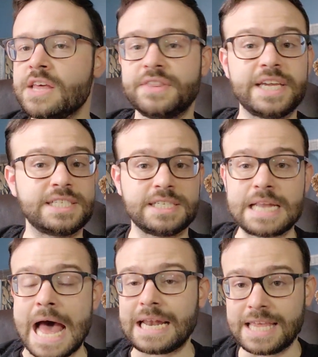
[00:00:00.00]
They did
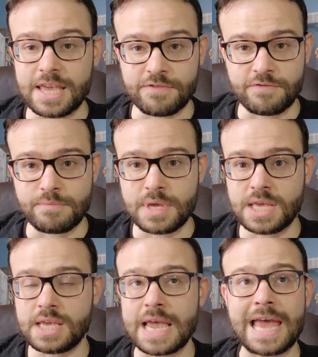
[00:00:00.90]
not give
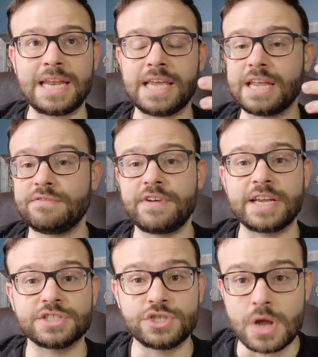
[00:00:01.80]
me any advance